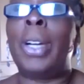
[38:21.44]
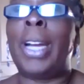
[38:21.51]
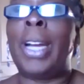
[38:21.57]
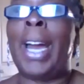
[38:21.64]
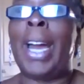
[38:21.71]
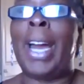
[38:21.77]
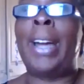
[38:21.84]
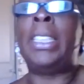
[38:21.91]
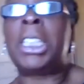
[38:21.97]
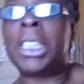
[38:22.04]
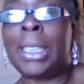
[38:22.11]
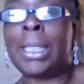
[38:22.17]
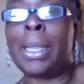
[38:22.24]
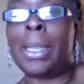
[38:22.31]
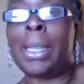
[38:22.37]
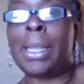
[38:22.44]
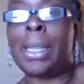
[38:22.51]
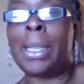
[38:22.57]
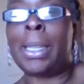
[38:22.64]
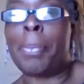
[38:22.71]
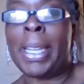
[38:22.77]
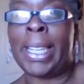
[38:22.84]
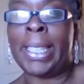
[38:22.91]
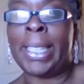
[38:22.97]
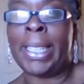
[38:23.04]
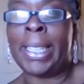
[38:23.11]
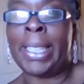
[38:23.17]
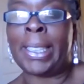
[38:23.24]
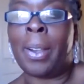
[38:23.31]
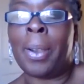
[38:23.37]
no longer just a
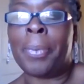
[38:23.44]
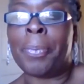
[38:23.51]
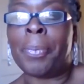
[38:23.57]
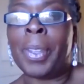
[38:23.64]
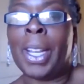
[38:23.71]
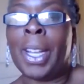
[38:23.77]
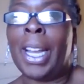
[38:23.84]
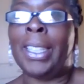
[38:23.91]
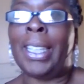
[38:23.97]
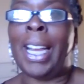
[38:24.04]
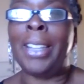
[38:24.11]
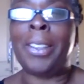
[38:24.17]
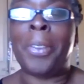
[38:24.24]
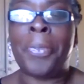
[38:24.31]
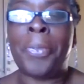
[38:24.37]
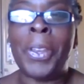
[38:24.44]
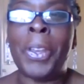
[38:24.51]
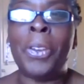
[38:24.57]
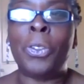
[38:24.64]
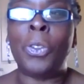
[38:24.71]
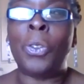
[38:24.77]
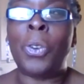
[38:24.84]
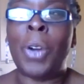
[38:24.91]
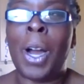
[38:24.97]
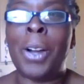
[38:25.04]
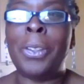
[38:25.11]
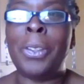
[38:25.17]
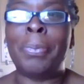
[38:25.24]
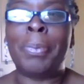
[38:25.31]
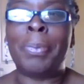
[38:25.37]
business and, and, the
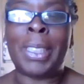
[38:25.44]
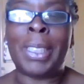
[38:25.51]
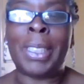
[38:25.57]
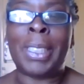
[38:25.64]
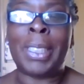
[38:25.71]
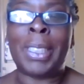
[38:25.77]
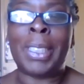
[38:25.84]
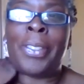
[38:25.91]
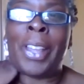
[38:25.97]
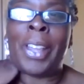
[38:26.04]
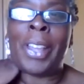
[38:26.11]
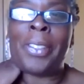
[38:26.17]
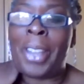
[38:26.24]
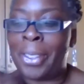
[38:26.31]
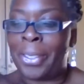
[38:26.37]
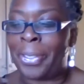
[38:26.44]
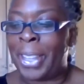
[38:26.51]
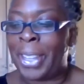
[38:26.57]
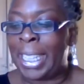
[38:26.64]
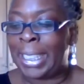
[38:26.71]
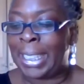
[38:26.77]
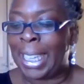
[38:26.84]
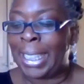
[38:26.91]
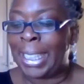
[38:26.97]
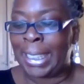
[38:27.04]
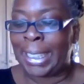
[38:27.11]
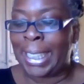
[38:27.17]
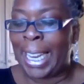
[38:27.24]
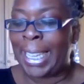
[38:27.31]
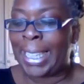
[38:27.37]
funeral homes that, that, that
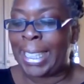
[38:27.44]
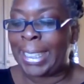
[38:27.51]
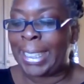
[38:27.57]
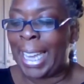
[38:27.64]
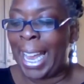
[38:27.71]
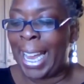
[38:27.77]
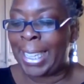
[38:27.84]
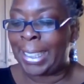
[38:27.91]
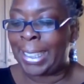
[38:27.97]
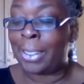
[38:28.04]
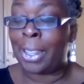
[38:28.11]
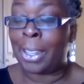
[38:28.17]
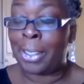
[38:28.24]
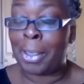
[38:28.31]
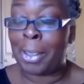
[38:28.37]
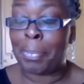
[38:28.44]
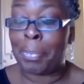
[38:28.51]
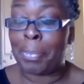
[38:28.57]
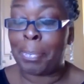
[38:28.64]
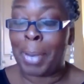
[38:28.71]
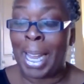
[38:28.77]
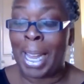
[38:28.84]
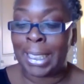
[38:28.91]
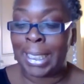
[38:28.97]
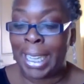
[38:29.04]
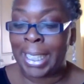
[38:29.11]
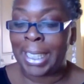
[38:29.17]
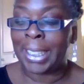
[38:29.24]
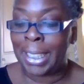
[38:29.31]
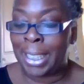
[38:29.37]
these undertakers had, the, the black
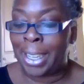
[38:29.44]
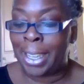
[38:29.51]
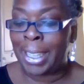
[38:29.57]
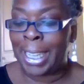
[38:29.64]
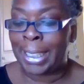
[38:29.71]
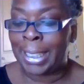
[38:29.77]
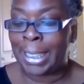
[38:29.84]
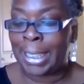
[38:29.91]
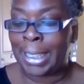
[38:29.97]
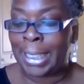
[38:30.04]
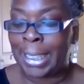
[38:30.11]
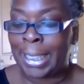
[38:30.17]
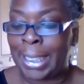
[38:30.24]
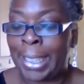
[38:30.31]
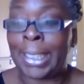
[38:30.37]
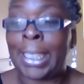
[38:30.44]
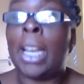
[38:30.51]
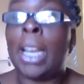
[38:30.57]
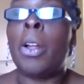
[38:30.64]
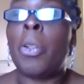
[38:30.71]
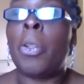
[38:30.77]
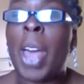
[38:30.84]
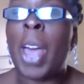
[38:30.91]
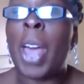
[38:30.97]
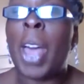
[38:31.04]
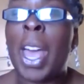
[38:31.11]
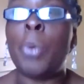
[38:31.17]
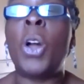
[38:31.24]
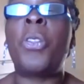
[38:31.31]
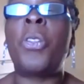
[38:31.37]
undertakers, the early undertakers,
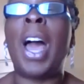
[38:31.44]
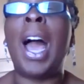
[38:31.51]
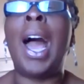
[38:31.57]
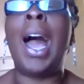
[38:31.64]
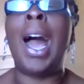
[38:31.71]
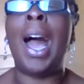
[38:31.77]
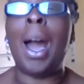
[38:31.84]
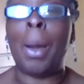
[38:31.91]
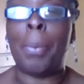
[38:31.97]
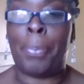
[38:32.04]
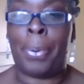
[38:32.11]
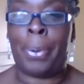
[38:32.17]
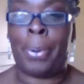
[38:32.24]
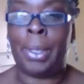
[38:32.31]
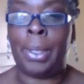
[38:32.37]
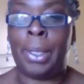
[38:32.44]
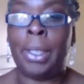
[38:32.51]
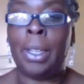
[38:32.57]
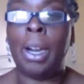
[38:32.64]
they were the hub